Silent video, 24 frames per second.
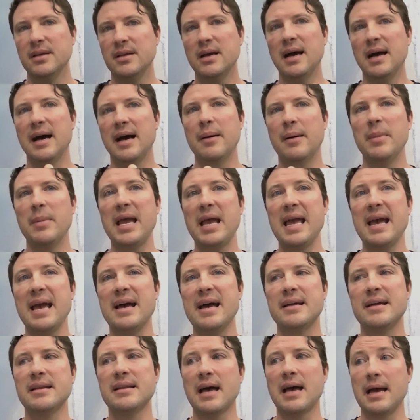
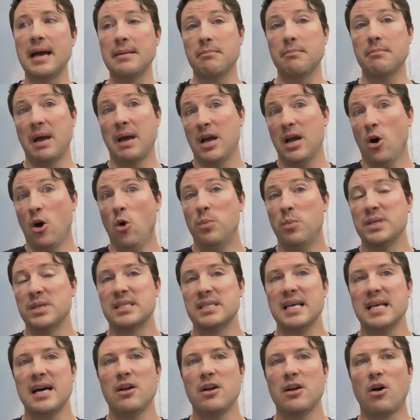My hope is
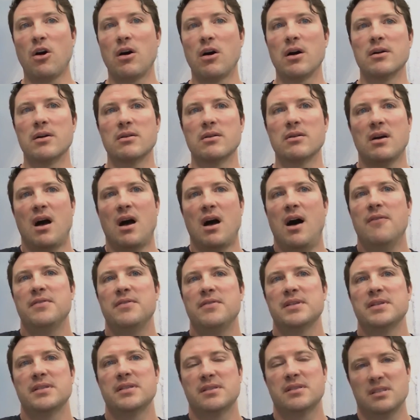that our
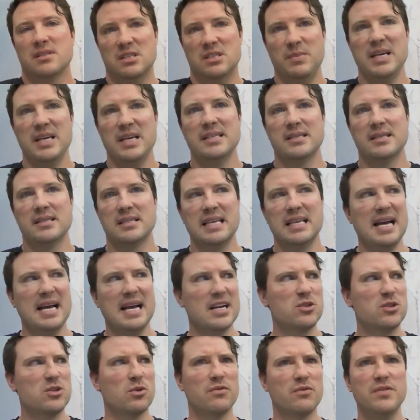office spaces, the
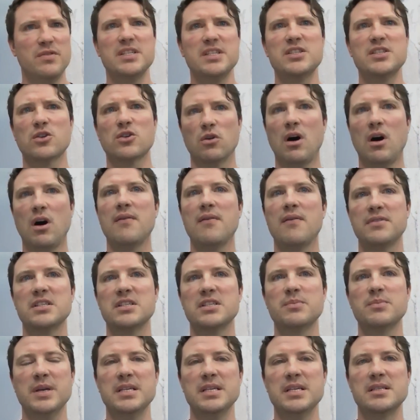actual physical office
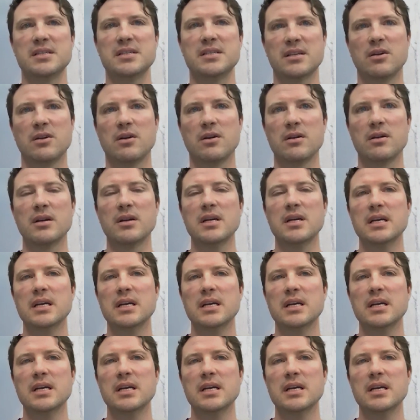spaces in our